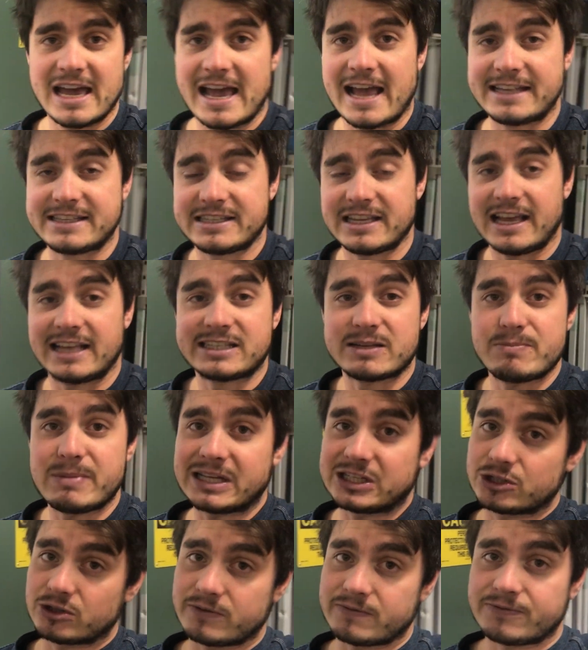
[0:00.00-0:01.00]
it's it's a
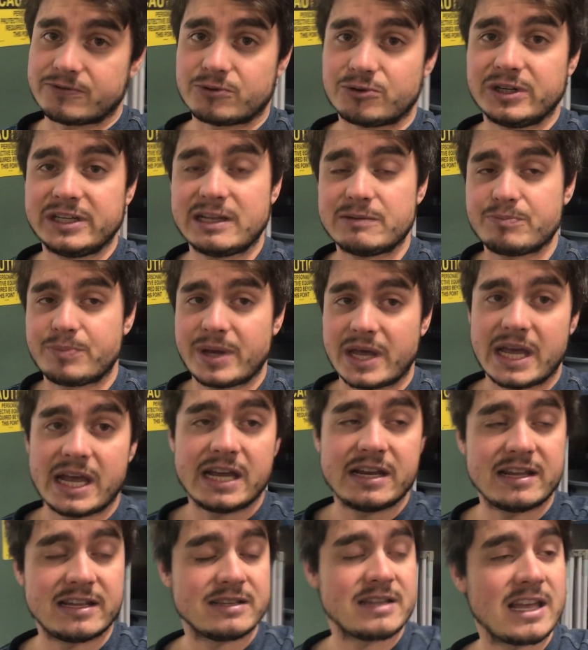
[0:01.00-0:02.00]
mixture of free and
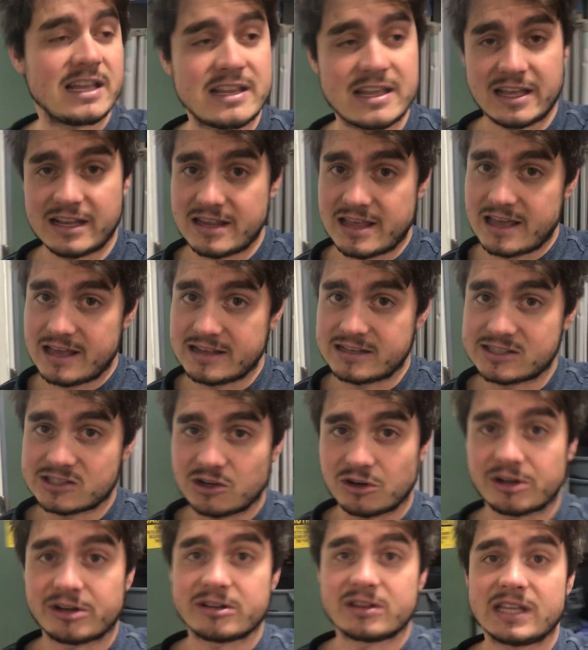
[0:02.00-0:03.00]
paid, and and and, and
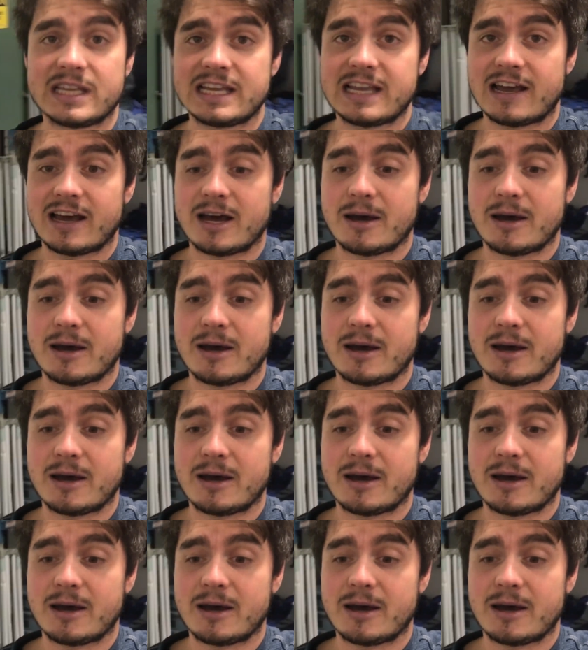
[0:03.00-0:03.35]
certainly.